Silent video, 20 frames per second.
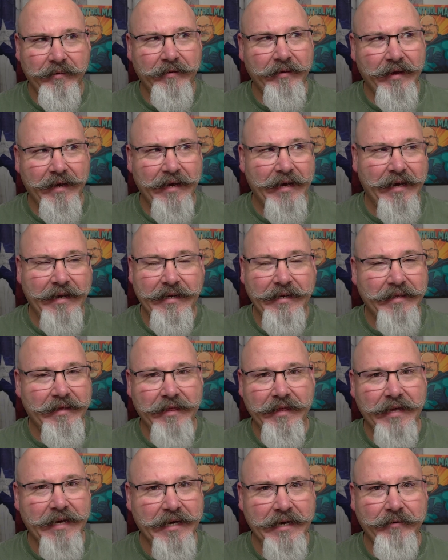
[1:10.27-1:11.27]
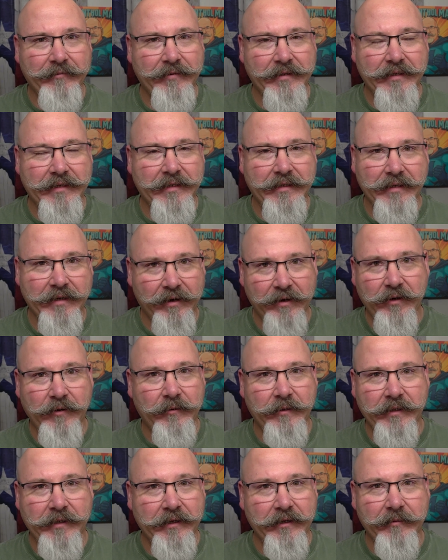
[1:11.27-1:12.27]
he didn't think it was a
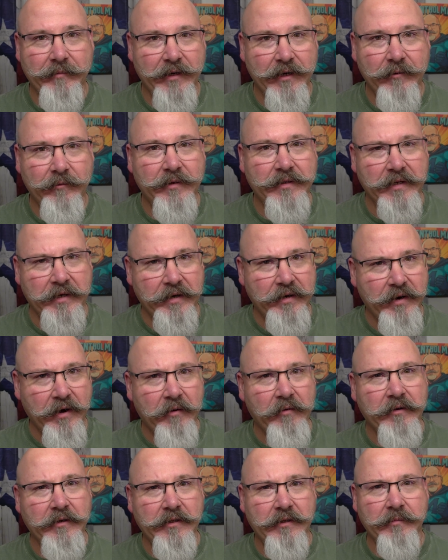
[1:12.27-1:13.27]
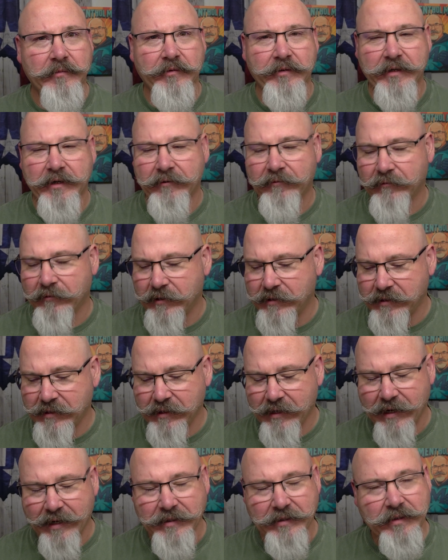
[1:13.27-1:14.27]
huge deal, but it was a noticeable
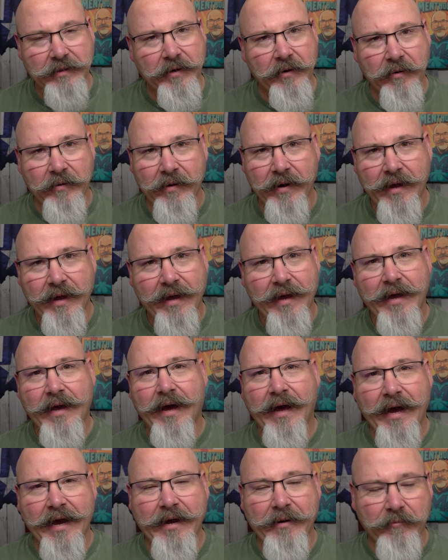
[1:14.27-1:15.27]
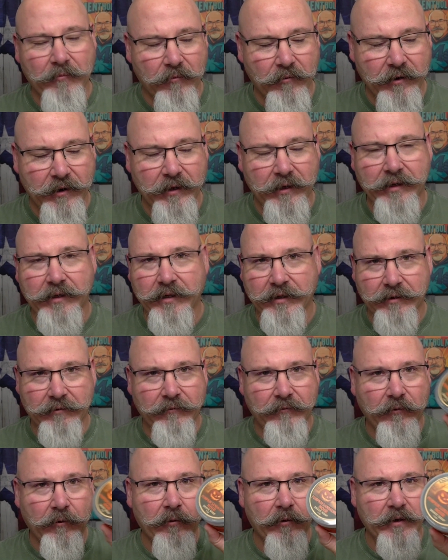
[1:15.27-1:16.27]
difference. And so I am really looking
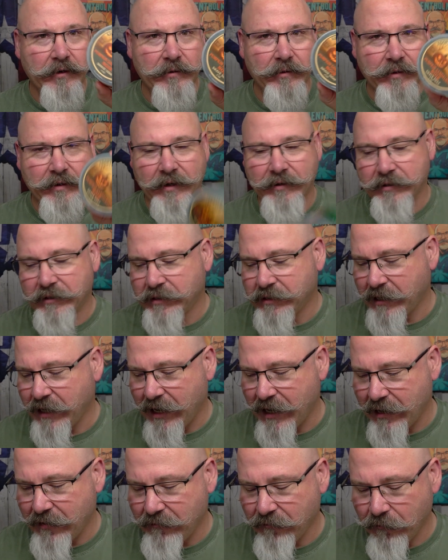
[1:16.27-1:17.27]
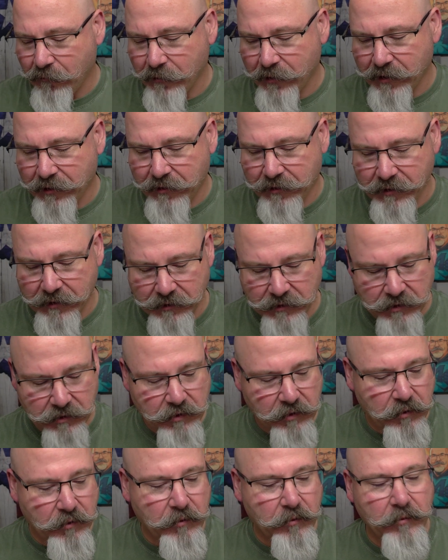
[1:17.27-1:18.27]
forward to another shave with this
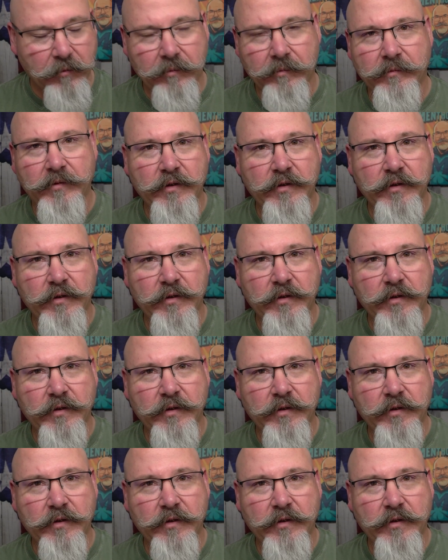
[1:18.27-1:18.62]
new